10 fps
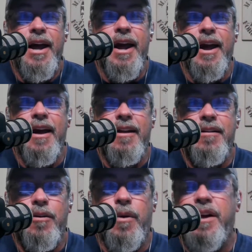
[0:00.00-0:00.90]
And
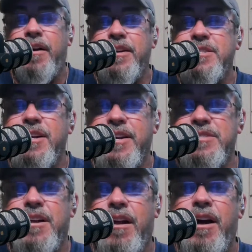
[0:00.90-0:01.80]
quite honestly,
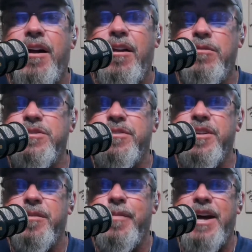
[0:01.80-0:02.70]
it's a lot closer
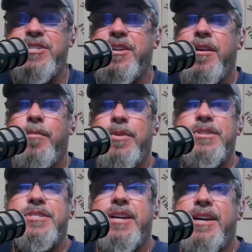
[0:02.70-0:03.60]
to the magic
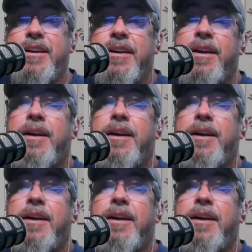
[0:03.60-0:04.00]
numbers than